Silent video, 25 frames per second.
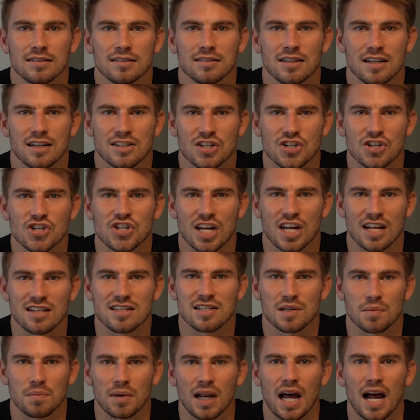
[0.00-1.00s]
doesn't shed
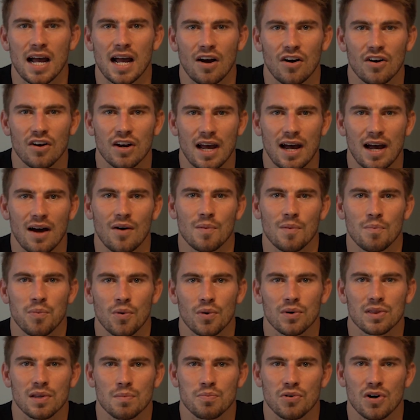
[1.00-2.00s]
some light onto how
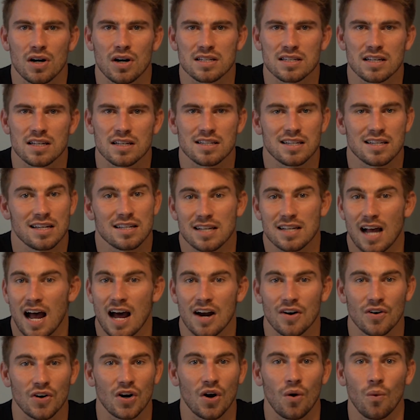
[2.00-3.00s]
important the process is, I
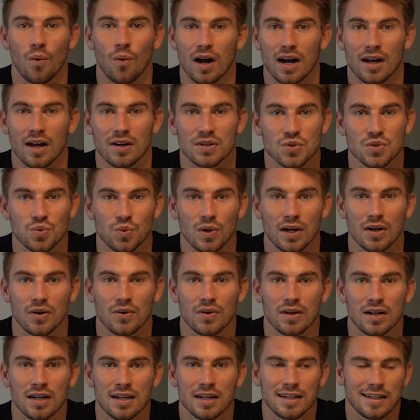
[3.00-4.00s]
don't know what else will.